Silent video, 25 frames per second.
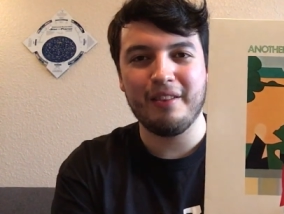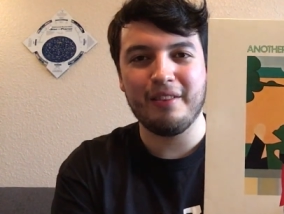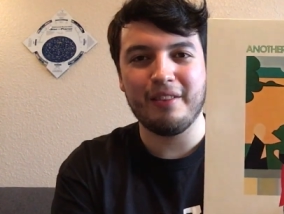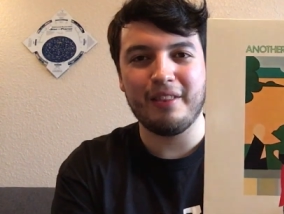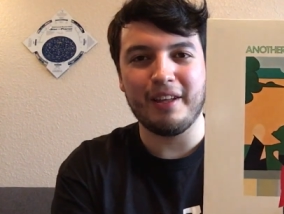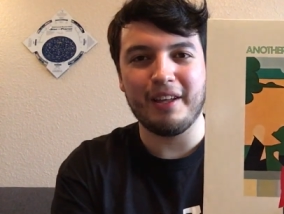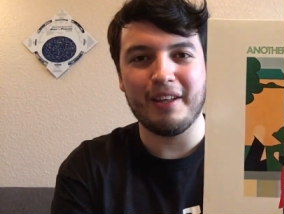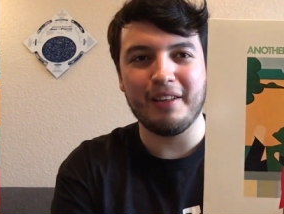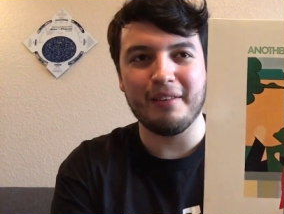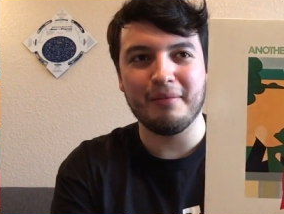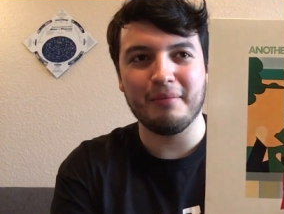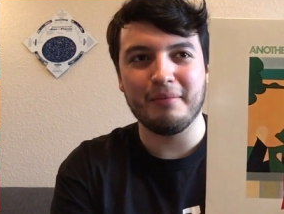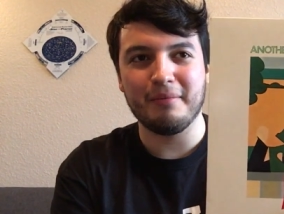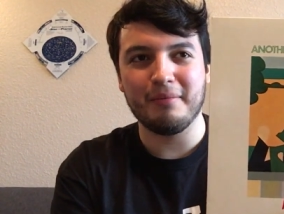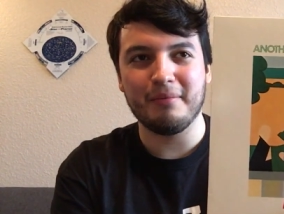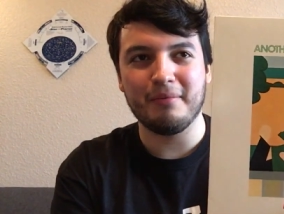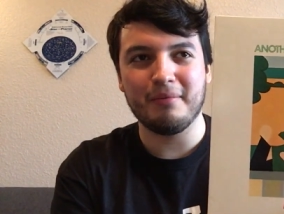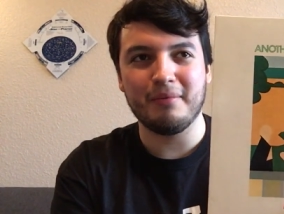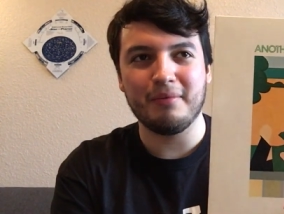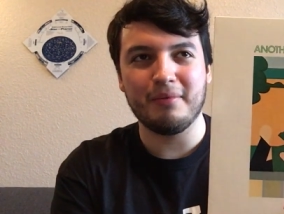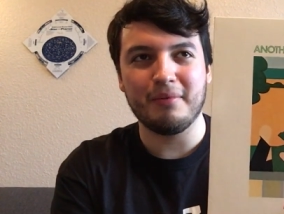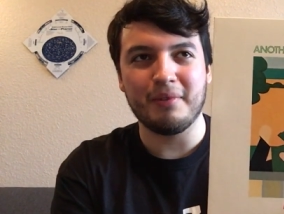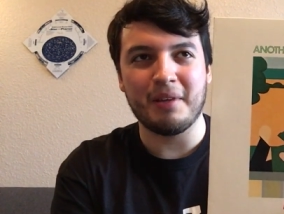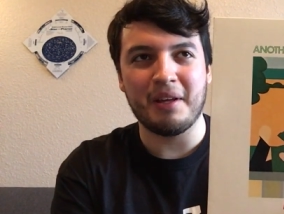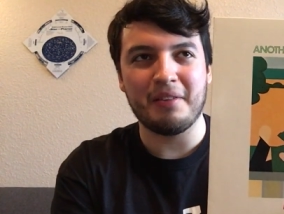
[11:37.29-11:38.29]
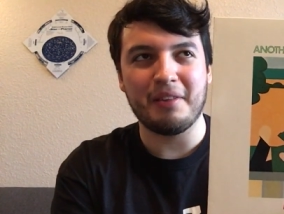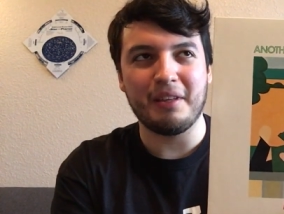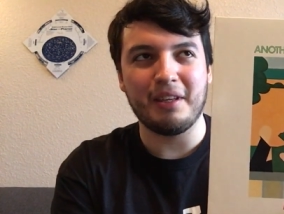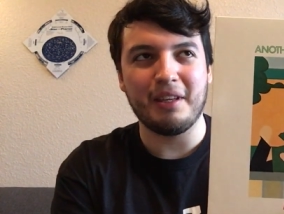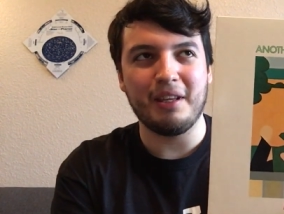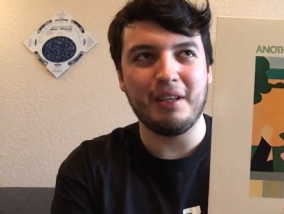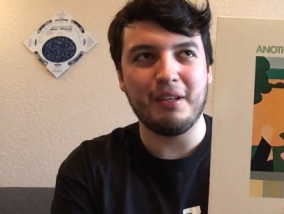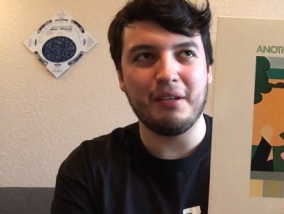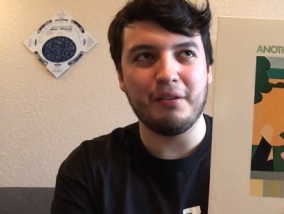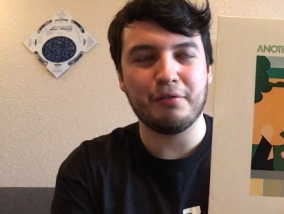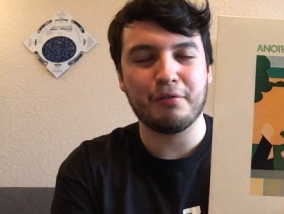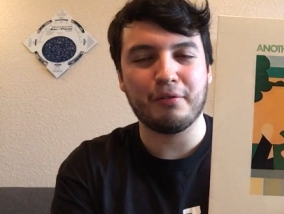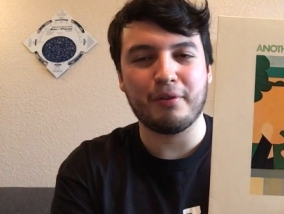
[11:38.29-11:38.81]
that I think
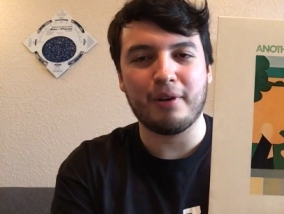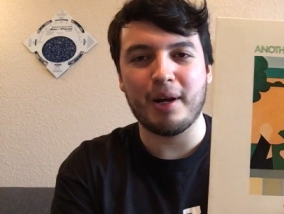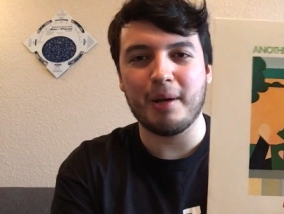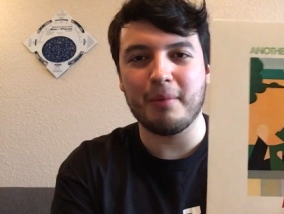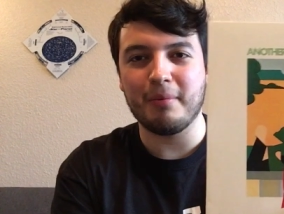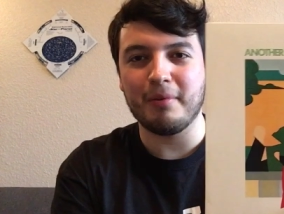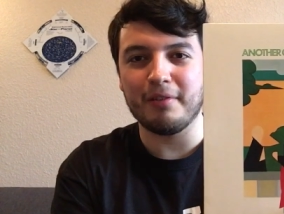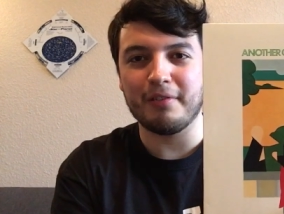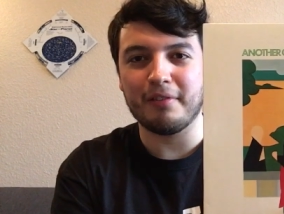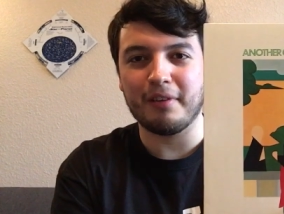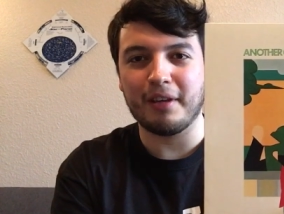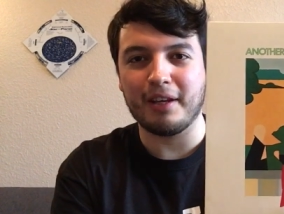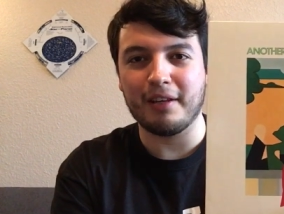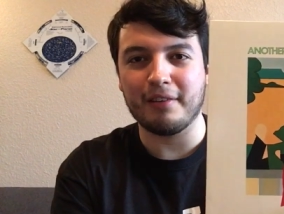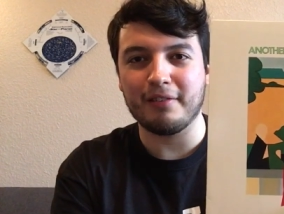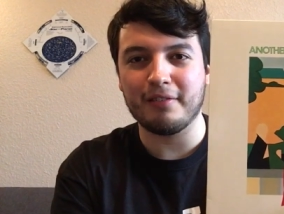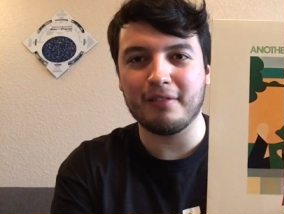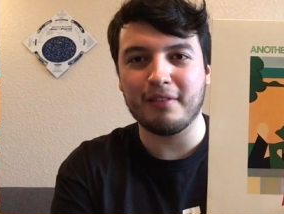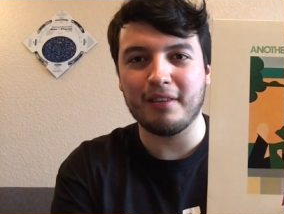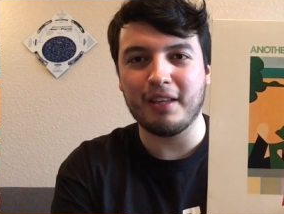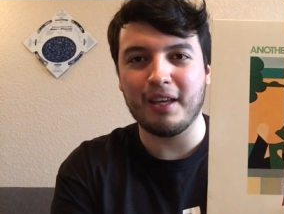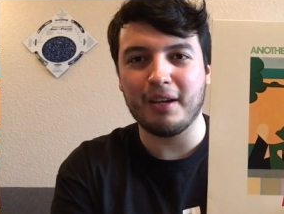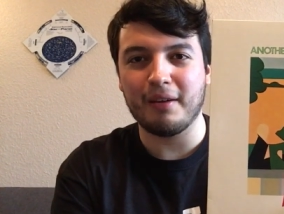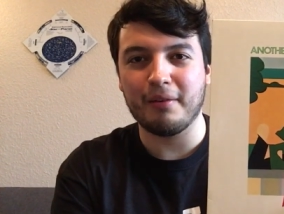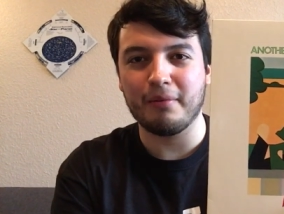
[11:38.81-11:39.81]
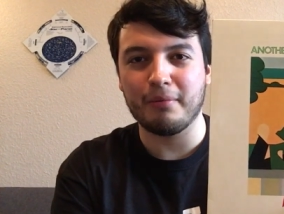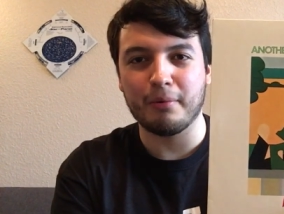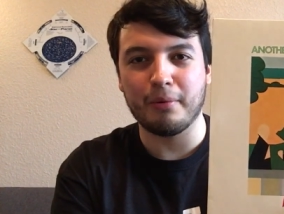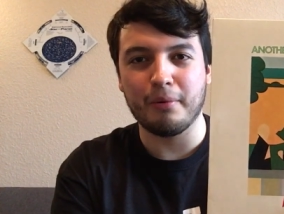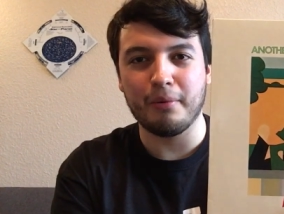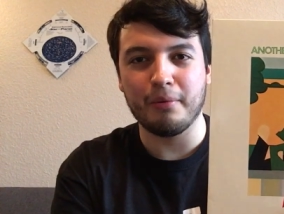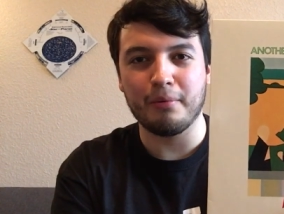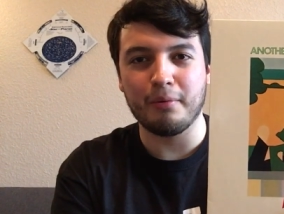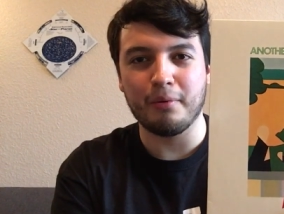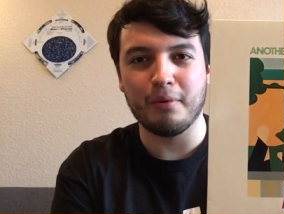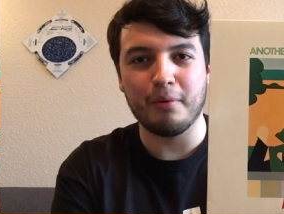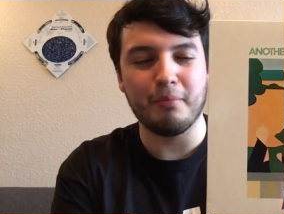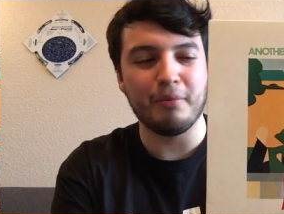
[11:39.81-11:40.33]
he described as like a snake
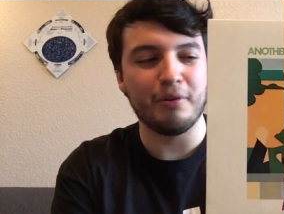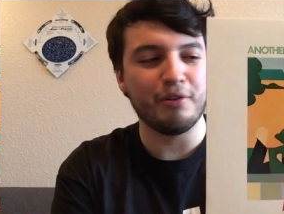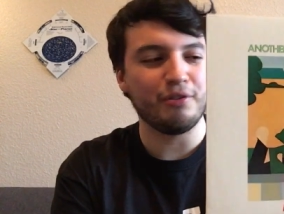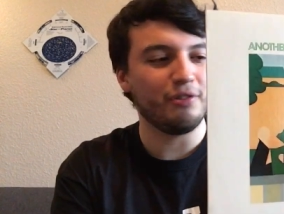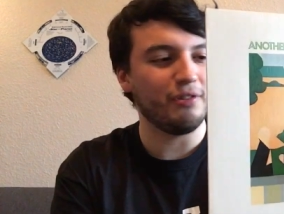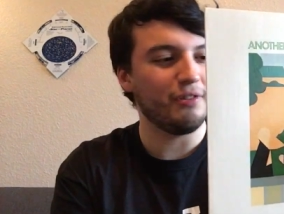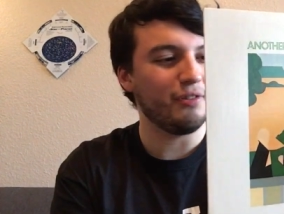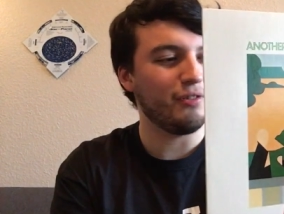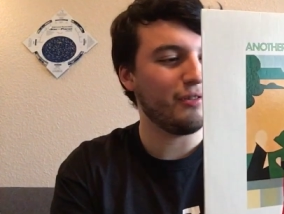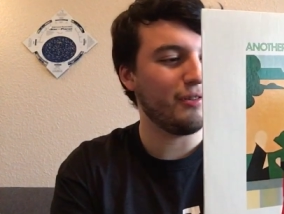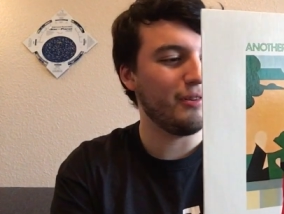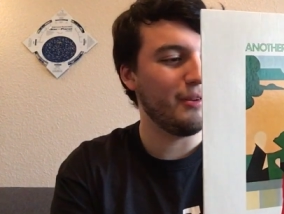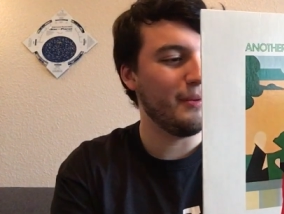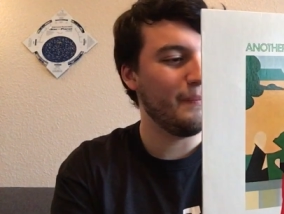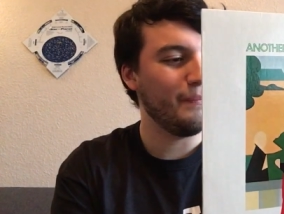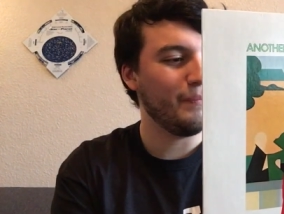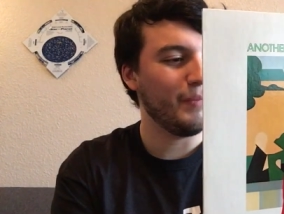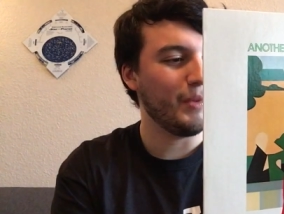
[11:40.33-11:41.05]
rolling through the bushes,